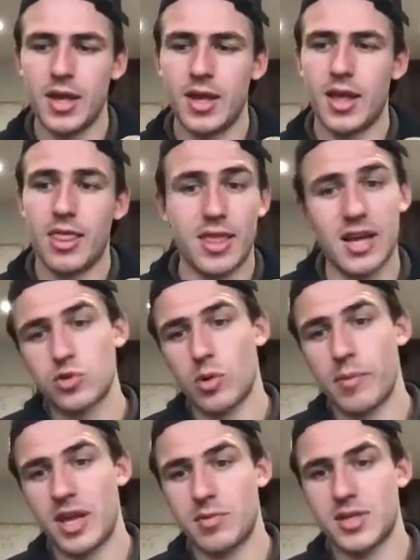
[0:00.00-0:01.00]
that's what
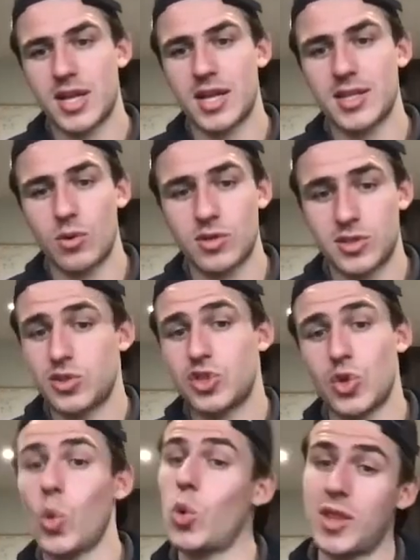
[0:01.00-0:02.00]
makes me stand out
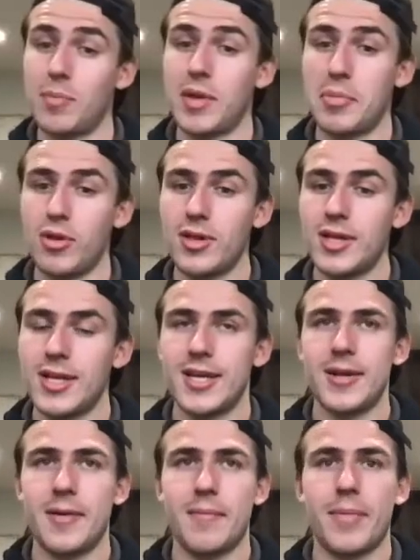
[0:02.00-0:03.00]
to other people.
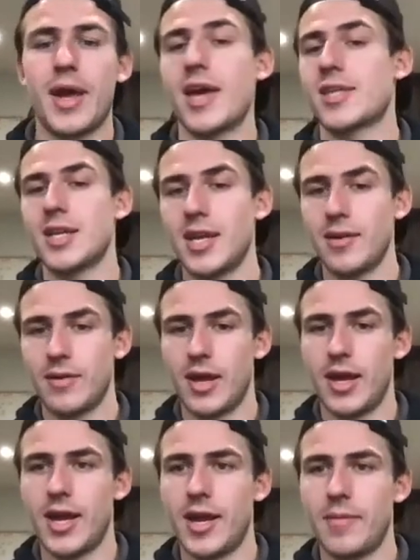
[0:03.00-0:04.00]
Personally,
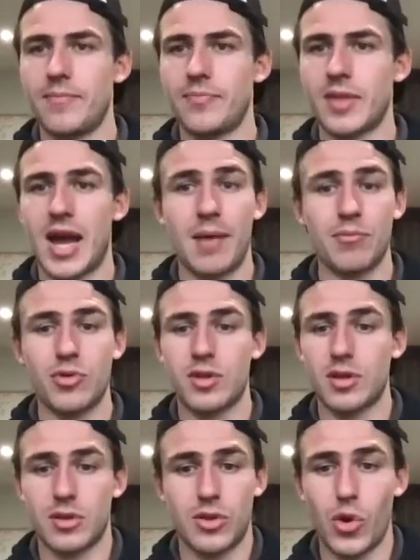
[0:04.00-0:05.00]
I'm
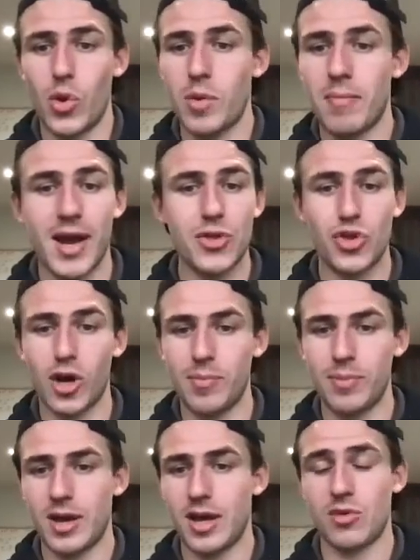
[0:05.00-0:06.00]
just doing my
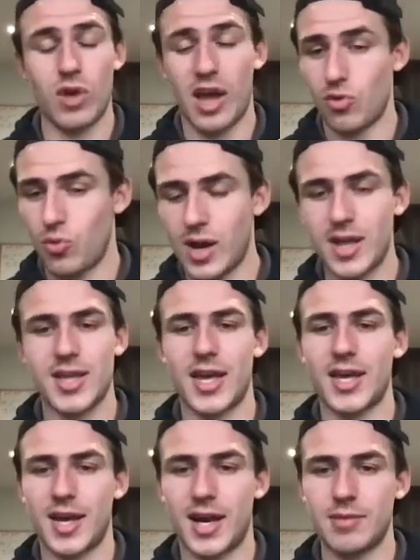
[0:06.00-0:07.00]
job as well as
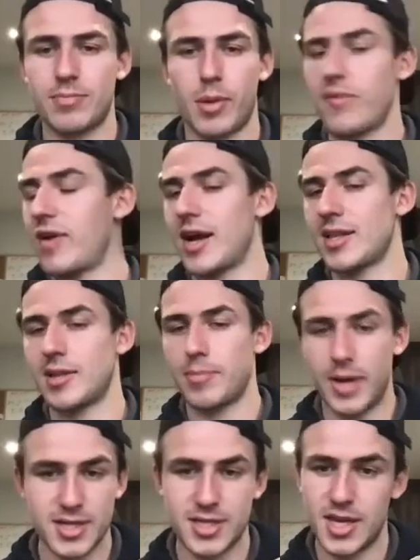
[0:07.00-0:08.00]
I can by providing the
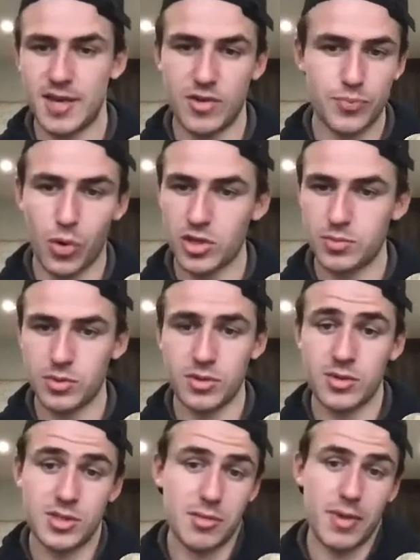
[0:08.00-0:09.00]
best service
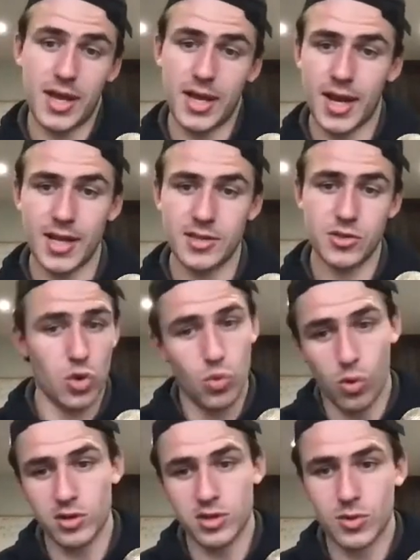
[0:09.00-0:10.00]
possible to my clients who
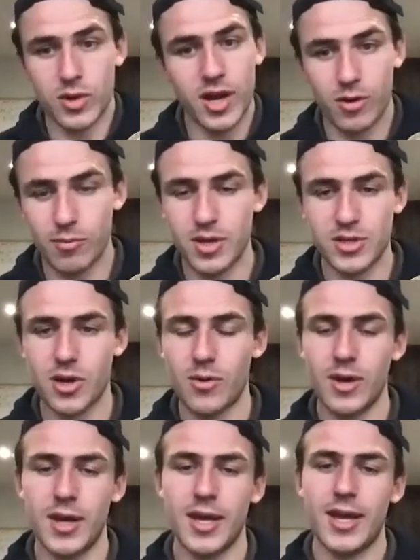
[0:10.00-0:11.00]
want to work with me.
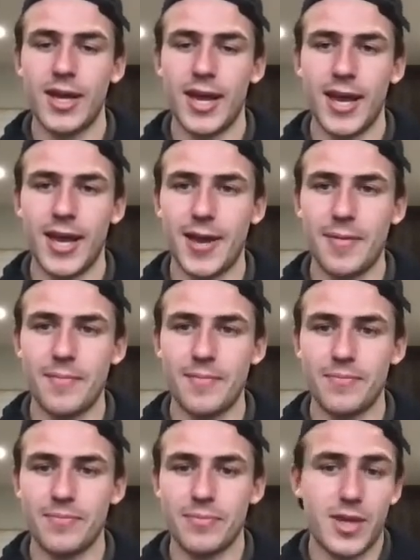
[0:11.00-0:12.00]
So,
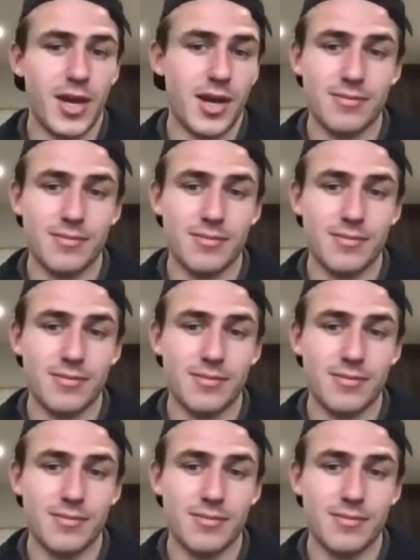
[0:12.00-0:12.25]
yeah.